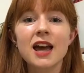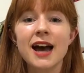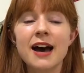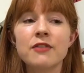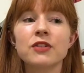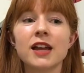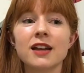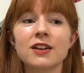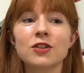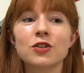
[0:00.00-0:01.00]
have
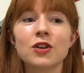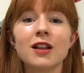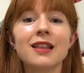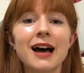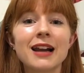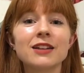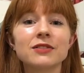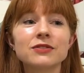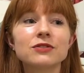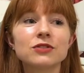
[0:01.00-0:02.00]
like a lot
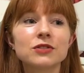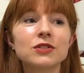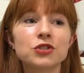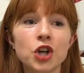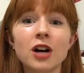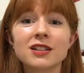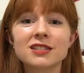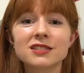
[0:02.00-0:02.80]
of junk.